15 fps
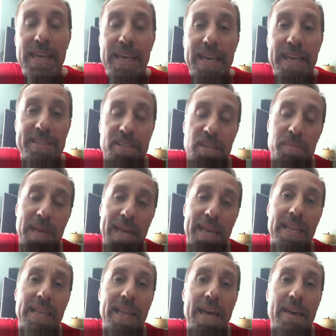It's going to be at
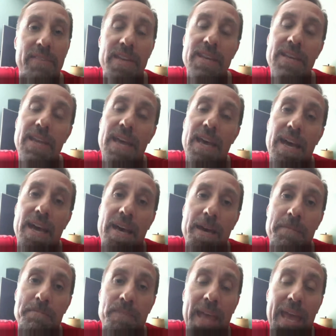11
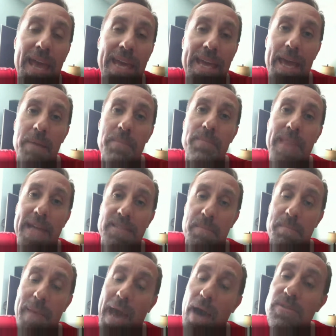a.m. That's
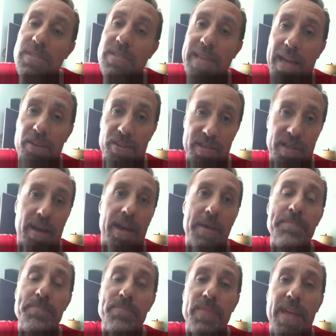Mountain Standard
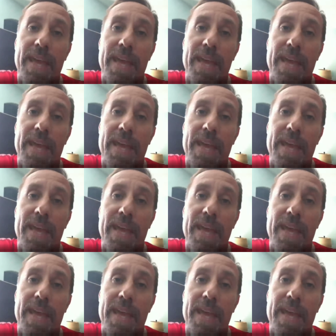Time.